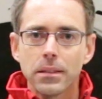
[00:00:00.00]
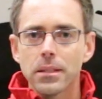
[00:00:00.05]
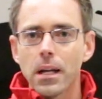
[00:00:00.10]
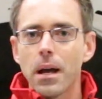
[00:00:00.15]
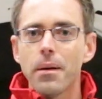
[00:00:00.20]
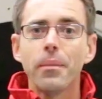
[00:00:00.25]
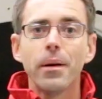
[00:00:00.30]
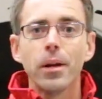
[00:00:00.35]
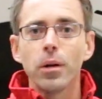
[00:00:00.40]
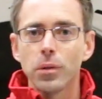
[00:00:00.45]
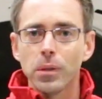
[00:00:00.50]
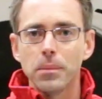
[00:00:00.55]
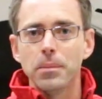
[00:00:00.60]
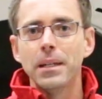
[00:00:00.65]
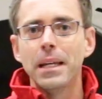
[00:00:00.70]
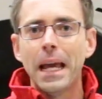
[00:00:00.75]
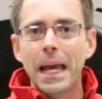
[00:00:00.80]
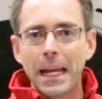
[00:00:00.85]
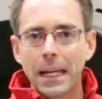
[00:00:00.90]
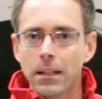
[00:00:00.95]
psi might only
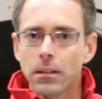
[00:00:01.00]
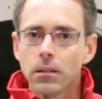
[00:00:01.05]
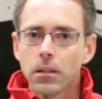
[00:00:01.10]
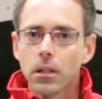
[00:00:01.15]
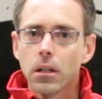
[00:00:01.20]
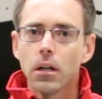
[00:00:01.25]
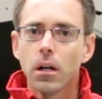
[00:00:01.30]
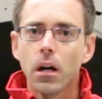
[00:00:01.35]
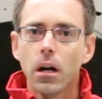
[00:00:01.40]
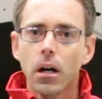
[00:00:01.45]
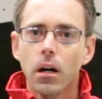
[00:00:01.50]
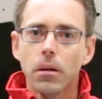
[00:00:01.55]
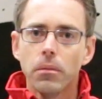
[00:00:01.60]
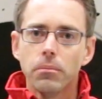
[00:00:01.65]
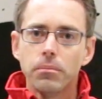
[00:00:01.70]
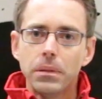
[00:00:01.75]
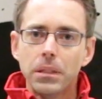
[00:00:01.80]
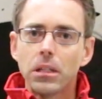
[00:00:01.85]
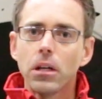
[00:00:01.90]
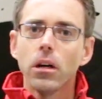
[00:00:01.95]
be 8.
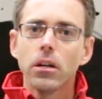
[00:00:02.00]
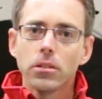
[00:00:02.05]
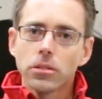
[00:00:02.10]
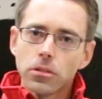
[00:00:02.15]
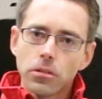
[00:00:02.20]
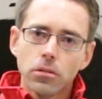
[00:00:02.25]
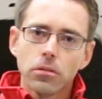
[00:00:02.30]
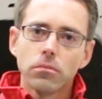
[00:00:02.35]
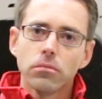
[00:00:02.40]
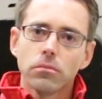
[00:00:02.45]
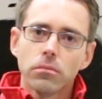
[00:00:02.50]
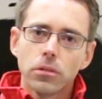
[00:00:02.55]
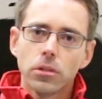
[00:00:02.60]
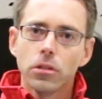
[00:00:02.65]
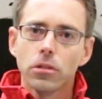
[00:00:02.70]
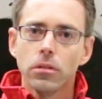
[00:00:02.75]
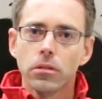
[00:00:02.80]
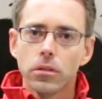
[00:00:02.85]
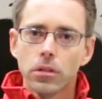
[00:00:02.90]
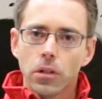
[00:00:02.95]
Because you're
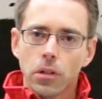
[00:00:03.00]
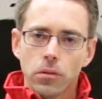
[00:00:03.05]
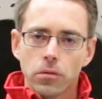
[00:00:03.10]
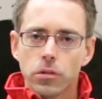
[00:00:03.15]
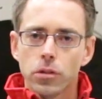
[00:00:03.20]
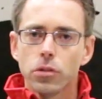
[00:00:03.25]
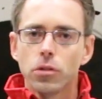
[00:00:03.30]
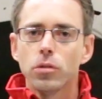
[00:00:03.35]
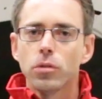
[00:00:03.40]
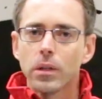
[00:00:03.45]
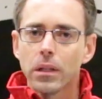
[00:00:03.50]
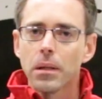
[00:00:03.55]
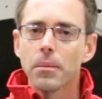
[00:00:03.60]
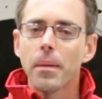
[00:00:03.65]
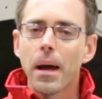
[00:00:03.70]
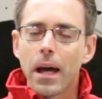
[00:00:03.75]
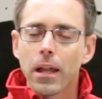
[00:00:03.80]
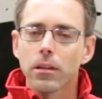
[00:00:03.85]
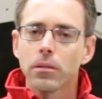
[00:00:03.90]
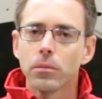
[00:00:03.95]
doing the
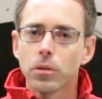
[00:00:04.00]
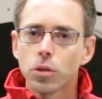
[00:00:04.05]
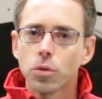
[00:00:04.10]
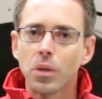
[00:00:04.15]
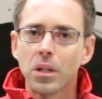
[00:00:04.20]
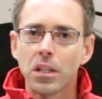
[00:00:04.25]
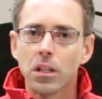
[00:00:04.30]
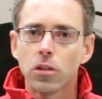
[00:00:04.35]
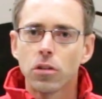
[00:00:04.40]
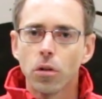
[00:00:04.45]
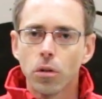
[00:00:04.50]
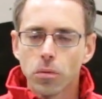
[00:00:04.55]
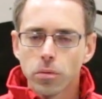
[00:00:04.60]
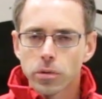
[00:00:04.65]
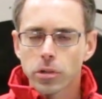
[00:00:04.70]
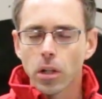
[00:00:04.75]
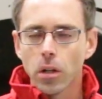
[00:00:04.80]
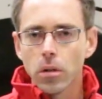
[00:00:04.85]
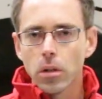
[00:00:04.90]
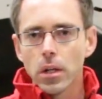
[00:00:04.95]
math between the two.
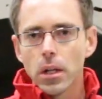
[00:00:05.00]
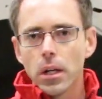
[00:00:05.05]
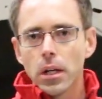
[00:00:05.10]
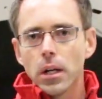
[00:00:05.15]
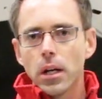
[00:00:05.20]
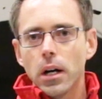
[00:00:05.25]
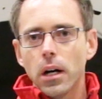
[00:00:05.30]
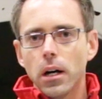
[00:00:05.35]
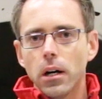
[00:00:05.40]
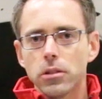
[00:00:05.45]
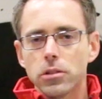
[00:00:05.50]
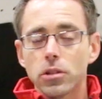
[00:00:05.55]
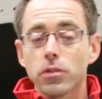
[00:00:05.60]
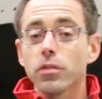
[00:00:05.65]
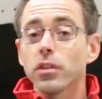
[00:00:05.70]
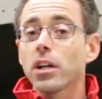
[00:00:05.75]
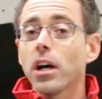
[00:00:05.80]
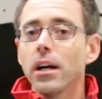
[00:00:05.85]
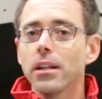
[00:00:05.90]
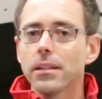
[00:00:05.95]
So just
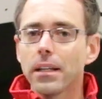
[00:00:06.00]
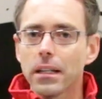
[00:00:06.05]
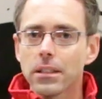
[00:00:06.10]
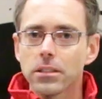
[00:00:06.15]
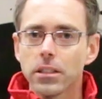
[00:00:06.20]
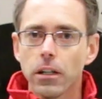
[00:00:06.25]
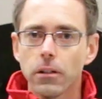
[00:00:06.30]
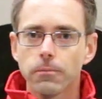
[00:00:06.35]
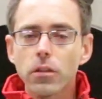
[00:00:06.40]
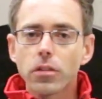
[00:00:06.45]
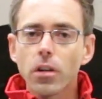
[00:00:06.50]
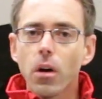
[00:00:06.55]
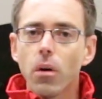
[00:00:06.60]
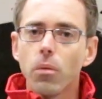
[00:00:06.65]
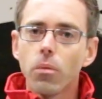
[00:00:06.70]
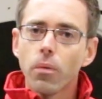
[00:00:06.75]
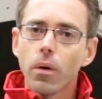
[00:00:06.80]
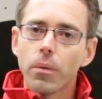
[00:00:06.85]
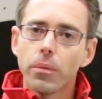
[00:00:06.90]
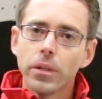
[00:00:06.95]
for context there.
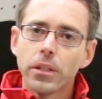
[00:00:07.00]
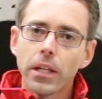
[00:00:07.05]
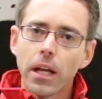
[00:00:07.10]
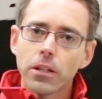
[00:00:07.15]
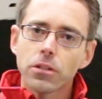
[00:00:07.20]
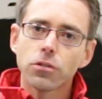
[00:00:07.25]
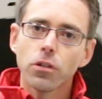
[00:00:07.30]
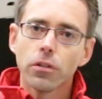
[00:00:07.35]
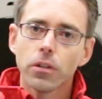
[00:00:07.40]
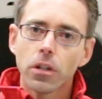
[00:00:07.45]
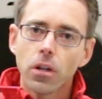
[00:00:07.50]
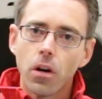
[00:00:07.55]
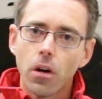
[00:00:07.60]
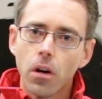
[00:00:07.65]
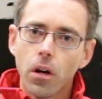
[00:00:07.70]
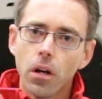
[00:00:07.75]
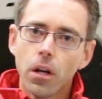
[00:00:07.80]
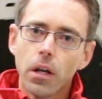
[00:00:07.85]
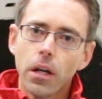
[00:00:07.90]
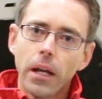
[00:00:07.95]
So when we test drove the
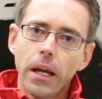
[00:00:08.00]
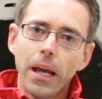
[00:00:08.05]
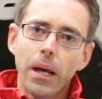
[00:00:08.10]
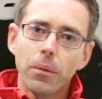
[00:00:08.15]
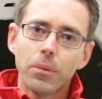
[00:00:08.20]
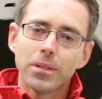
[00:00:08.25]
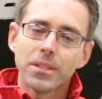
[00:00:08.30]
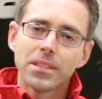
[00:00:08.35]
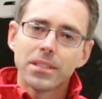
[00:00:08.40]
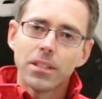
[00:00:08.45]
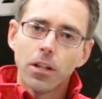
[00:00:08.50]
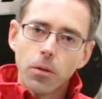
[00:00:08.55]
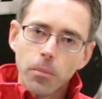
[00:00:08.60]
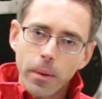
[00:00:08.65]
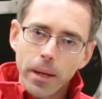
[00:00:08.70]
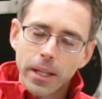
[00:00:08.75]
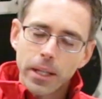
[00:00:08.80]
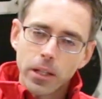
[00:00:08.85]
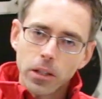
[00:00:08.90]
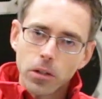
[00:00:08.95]
car, it was still
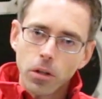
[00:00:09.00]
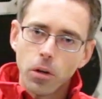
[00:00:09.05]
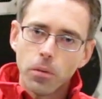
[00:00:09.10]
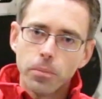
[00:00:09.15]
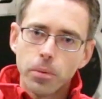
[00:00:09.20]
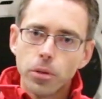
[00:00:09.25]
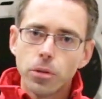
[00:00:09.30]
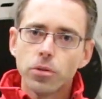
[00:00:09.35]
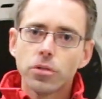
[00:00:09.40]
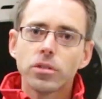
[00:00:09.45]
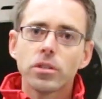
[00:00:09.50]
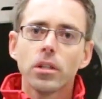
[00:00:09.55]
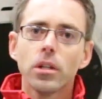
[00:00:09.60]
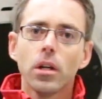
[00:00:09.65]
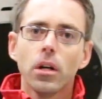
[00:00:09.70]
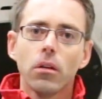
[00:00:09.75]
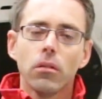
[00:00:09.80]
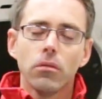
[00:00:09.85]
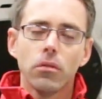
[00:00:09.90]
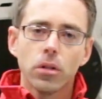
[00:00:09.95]
making no boost.
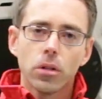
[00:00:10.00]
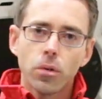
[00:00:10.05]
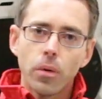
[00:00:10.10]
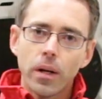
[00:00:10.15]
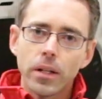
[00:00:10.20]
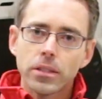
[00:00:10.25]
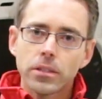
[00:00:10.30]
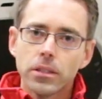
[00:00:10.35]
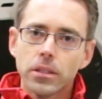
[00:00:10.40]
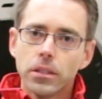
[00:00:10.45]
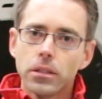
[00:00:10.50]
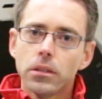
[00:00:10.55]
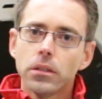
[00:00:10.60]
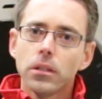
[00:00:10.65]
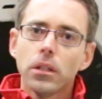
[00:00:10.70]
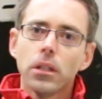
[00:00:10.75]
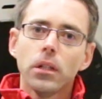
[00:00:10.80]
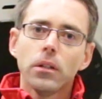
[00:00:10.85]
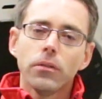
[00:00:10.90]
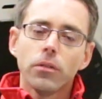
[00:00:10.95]
Requested
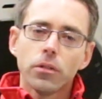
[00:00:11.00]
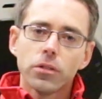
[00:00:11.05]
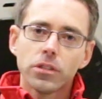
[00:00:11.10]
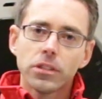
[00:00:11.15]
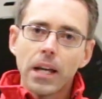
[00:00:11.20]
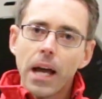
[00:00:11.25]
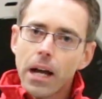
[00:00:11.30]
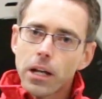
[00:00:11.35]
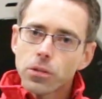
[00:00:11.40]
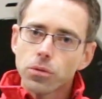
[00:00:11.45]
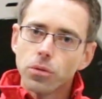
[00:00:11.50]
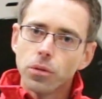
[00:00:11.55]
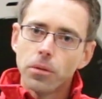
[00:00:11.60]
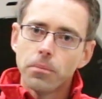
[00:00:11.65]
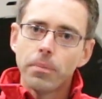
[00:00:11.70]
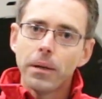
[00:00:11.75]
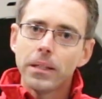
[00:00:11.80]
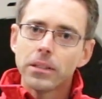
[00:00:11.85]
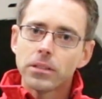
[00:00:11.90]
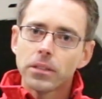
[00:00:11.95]
versus actual,
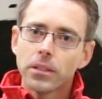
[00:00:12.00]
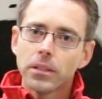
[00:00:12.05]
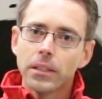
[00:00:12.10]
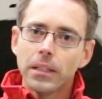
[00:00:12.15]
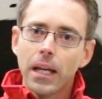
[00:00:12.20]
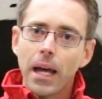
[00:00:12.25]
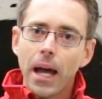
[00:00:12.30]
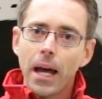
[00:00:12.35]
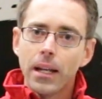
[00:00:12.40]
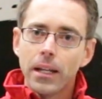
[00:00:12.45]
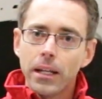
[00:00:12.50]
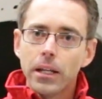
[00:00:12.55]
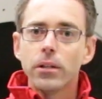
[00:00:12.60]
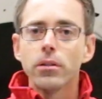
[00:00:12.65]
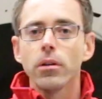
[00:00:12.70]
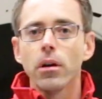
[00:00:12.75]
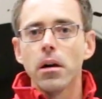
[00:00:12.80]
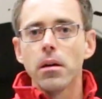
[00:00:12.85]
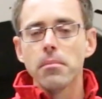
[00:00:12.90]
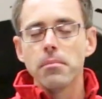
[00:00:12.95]
it basically had
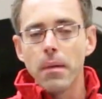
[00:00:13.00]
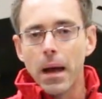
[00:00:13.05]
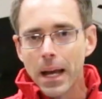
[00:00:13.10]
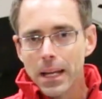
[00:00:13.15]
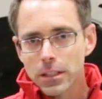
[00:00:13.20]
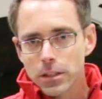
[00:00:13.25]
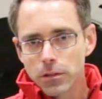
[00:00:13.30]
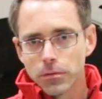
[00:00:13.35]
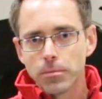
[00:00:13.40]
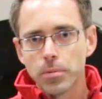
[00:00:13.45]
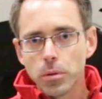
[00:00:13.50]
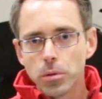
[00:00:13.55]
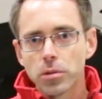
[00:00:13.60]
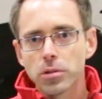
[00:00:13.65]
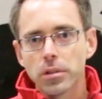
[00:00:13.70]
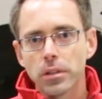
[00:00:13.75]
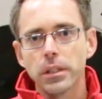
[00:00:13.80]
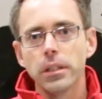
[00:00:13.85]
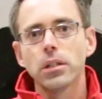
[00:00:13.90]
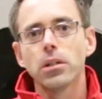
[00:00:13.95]
either a massive
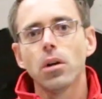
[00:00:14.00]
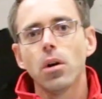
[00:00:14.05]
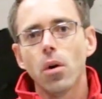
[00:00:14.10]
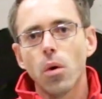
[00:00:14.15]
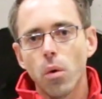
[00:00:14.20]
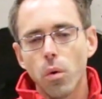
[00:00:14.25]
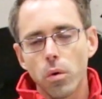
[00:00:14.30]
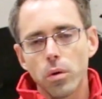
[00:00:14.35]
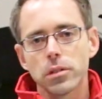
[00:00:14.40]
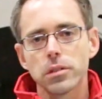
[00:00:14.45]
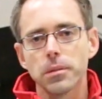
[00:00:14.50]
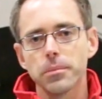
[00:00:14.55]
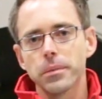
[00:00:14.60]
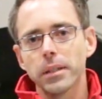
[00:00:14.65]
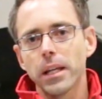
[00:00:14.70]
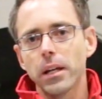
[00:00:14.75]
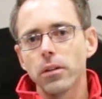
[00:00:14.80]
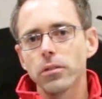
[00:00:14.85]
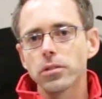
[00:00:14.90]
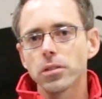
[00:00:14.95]
boost leak or
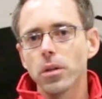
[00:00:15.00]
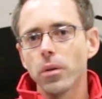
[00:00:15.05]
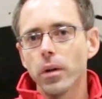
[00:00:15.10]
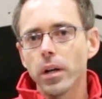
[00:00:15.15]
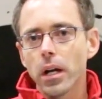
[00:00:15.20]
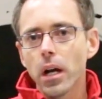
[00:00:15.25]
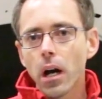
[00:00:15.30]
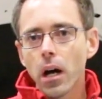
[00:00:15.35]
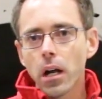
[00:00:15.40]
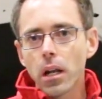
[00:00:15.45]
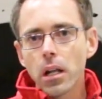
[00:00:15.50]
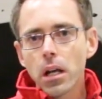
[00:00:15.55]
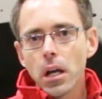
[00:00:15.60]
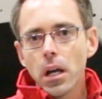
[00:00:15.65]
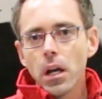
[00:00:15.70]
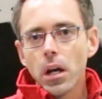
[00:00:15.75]
something else going on.